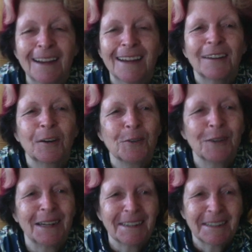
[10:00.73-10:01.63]

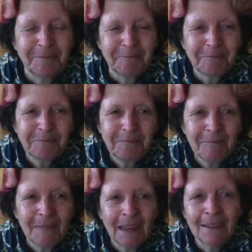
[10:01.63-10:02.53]
Contrast.
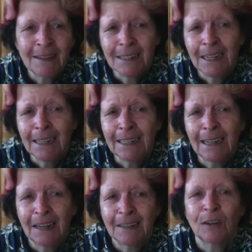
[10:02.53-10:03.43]
The stark
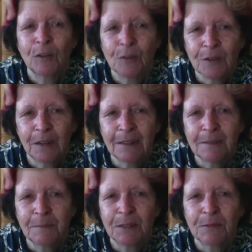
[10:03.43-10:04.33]
colour
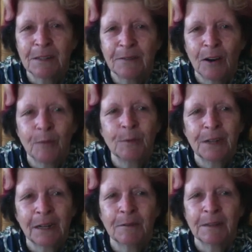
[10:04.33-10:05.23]
contrast between the vibrant
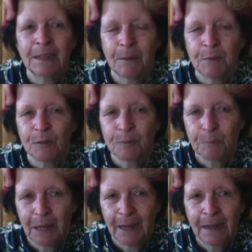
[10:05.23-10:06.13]
yellow and the absolute
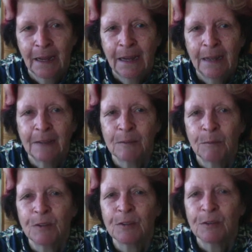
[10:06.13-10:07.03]
black is the
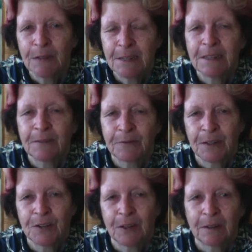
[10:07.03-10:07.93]
most arresting
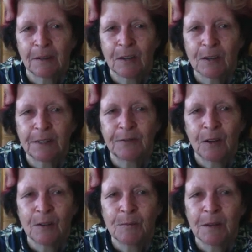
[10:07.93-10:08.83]
feature, closely
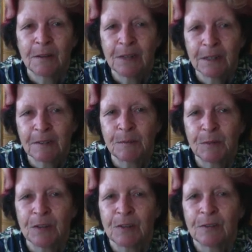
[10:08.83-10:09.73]
followed by the
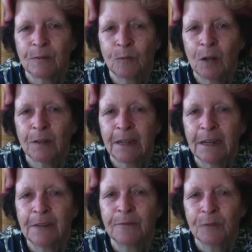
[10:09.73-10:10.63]
juxtaposition of wild
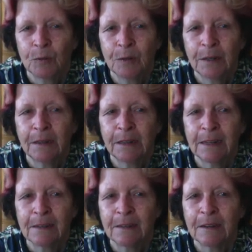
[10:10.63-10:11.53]
native flora
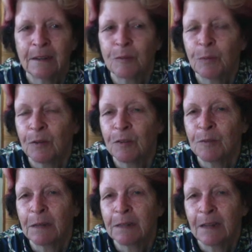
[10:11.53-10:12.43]
against an exposed
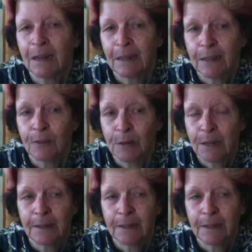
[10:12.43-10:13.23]
metallic grid.